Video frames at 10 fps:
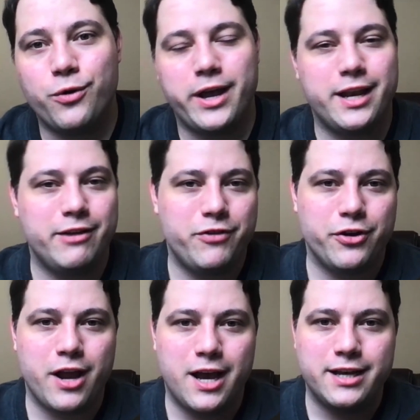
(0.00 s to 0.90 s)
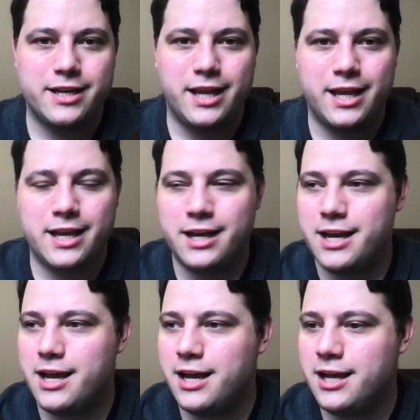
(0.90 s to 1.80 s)
And if you're not
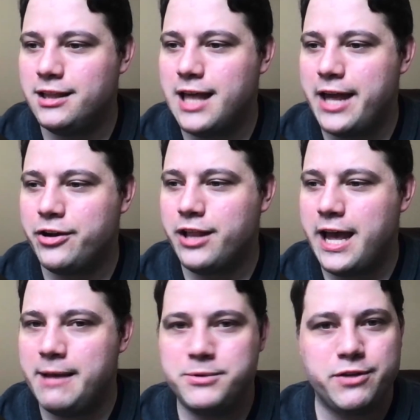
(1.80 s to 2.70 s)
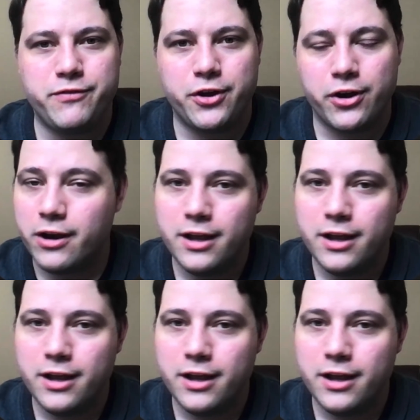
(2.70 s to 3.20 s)
in Ladder Labs, if you're